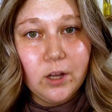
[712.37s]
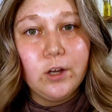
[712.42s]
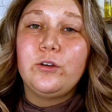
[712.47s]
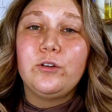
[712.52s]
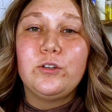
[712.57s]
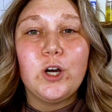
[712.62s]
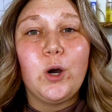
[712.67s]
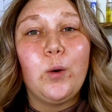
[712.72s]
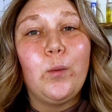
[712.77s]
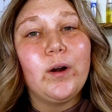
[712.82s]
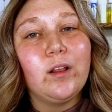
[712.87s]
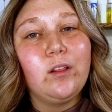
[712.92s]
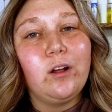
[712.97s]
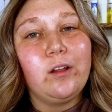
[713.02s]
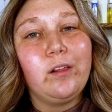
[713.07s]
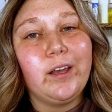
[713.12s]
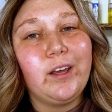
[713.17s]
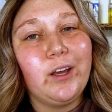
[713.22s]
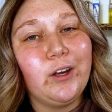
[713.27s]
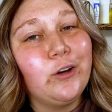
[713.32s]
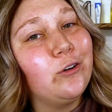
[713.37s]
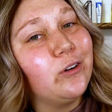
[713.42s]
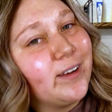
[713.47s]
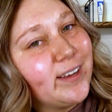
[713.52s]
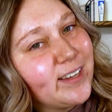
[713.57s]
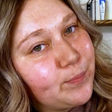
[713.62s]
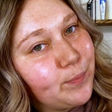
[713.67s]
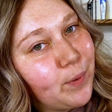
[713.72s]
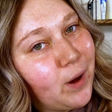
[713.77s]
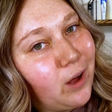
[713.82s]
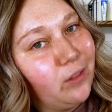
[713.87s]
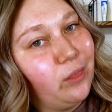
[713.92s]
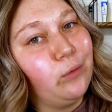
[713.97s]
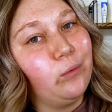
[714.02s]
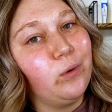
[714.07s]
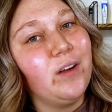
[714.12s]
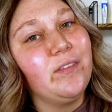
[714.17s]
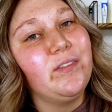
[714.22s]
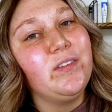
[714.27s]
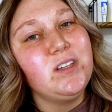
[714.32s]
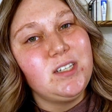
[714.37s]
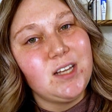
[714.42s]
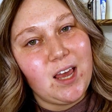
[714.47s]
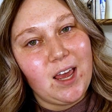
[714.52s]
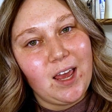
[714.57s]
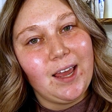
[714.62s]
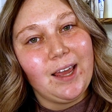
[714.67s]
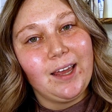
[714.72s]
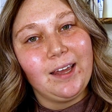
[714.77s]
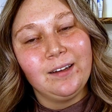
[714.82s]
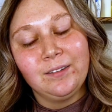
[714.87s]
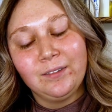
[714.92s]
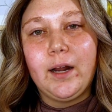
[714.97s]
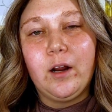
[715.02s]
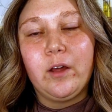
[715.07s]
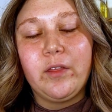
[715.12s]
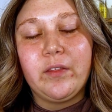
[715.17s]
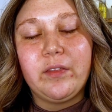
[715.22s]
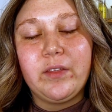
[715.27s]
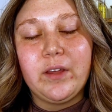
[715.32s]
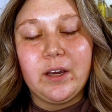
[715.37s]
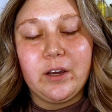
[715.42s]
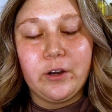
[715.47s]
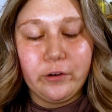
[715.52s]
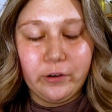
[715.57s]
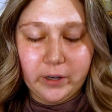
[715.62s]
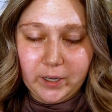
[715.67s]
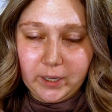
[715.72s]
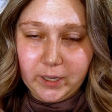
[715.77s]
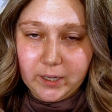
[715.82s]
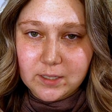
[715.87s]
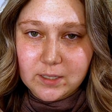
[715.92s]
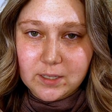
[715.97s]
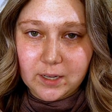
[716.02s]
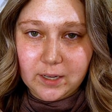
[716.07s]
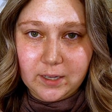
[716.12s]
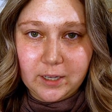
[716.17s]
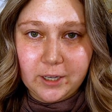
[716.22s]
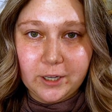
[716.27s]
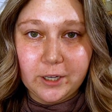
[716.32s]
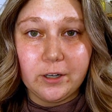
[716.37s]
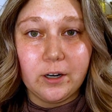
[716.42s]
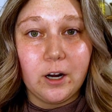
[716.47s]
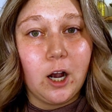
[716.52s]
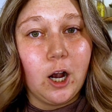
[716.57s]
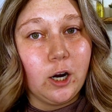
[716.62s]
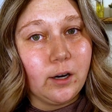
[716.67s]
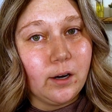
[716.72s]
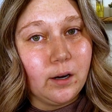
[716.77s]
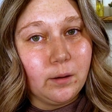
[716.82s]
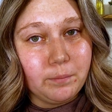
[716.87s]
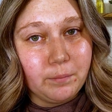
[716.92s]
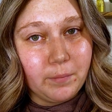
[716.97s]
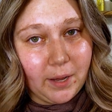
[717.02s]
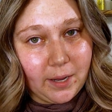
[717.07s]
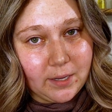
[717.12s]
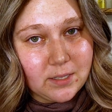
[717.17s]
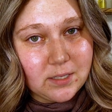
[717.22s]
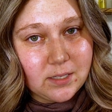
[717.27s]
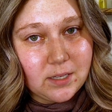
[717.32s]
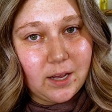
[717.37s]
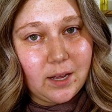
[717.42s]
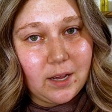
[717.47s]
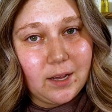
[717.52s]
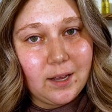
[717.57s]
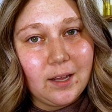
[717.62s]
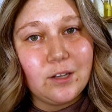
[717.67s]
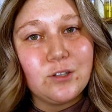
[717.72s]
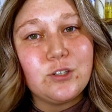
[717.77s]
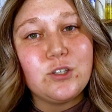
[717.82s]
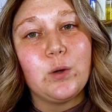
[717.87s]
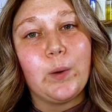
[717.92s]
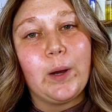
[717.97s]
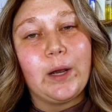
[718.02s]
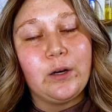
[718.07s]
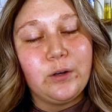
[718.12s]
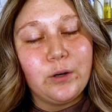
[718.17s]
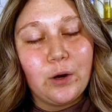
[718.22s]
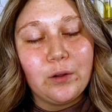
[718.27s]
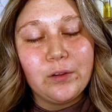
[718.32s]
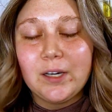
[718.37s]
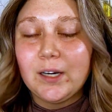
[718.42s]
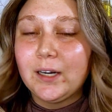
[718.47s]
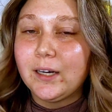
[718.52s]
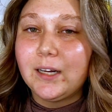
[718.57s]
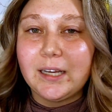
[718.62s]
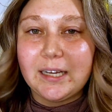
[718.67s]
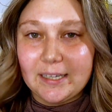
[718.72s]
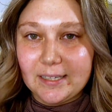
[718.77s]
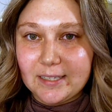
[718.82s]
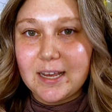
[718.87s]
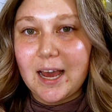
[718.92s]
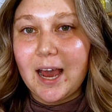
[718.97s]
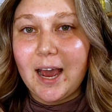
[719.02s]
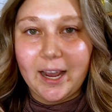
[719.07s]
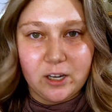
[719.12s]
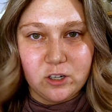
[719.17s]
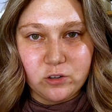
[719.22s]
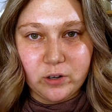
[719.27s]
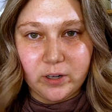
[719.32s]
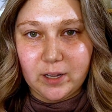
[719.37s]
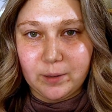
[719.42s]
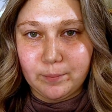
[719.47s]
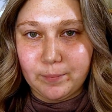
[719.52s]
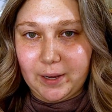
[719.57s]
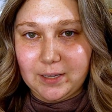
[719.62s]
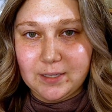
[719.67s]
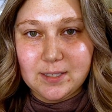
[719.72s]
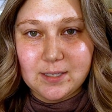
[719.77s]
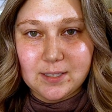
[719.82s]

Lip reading: You don't want to look like a grease ball throughout the day. I know that the ingredients in here are amazing, so I know that it is hydrating my